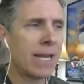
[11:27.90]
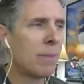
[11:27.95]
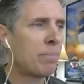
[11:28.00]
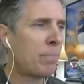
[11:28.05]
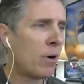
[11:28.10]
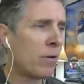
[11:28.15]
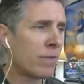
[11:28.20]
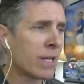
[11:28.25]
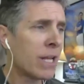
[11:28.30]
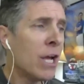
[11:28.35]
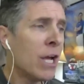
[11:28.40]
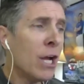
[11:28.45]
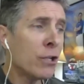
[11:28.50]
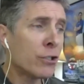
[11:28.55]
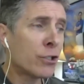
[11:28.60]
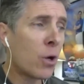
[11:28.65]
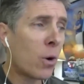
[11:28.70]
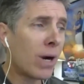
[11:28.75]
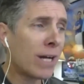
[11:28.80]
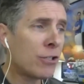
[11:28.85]
yeah, perfect.
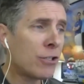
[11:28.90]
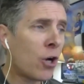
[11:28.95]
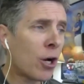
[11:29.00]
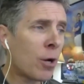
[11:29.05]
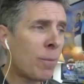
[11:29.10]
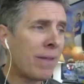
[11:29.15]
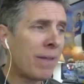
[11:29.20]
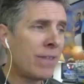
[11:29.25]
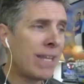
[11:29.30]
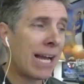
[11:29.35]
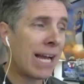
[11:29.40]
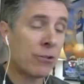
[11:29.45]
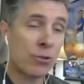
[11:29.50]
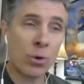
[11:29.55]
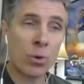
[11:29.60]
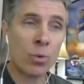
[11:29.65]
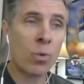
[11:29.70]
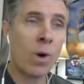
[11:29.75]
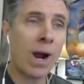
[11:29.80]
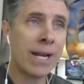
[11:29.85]
So let's talk about the
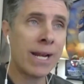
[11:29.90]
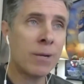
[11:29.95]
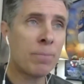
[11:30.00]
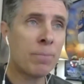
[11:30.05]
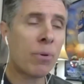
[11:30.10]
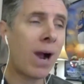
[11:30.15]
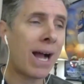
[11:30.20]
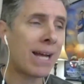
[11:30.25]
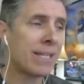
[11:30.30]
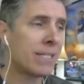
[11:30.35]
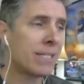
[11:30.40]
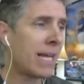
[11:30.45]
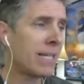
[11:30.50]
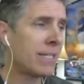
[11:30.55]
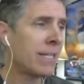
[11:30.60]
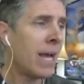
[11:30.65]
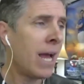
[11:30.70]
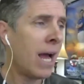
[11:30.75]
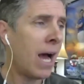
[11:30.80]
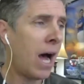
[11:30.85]
actual writing
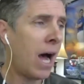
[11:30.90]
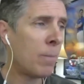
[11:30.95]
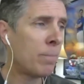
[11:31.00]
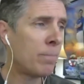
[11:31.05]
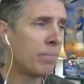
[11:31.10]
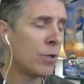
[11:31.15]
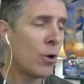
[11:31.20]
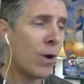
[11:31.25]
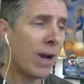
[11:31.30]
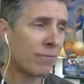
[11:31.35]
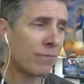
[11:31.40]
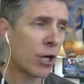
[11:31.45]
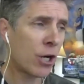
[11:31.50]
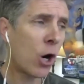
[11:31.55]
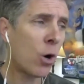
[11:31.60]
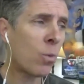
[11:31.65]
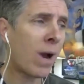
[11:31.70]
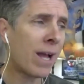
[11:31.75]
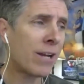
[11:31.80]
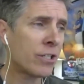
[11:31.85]
process. Um, you have
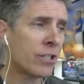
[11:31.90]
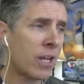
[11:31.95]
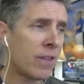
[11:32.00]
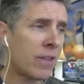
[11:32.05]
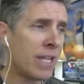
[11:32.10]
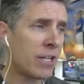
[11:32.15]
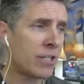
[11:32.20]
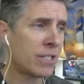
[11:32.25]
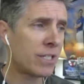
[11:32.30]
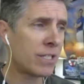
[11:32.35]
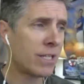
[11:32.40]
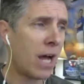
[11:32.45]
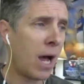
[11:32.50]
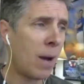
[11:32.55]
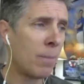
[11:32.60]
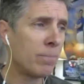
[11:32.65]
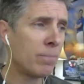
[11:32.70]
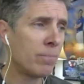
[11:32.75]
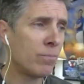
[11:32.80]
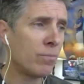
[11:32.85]
co-writers on this,
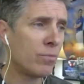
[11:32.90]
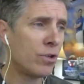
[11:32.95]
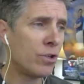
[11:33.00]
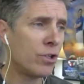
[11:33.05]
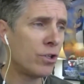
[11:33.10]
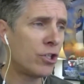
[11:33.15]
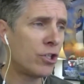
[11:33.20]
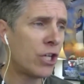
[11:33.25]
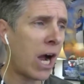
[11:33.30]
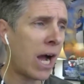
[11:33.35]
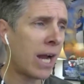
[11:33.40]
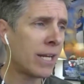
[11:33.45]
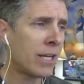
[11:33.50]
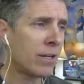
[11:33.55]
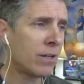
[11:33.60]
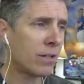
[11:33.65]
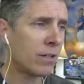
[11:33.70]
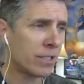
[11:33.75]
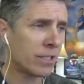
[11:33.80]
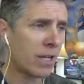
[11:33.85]
um,
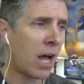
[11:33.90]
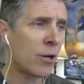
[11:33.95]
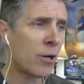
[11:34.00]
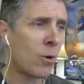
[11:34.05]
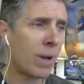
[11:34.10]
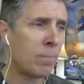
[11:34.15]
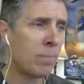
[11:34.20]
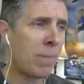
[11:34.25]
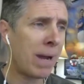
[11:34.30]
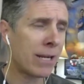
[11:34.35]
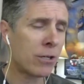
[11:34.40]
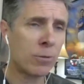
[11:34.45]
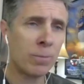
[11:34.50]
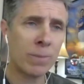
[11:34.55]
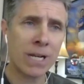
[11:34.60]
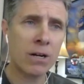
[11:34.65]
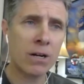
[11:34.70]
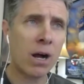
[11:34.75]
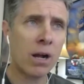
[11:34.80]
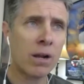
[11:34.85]
Johnny Lozano and Michael
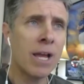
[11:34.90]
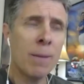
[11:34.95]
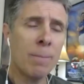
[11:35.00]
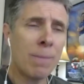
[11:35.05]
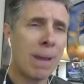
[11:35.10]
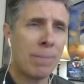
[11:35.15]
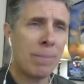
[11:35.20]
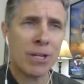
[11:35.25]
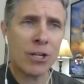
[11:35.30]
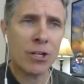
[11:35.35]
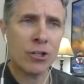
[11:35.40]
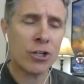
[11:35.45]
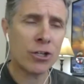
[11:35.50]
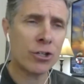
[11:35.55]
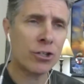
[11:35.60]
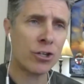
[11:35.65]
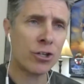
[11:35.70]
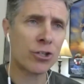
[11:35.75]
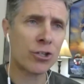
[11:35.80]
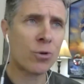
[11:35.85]
McClung. Maybe you can
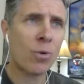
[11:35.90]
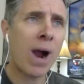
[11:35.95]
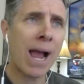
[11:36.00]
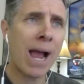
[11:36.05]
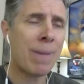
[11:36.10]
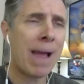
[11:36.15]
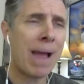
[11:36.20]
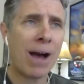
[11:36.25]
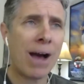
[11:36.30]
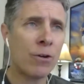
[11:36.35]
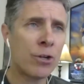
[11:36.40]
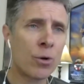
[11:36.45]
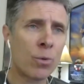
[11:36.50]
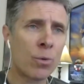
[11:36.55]
just describe. There's one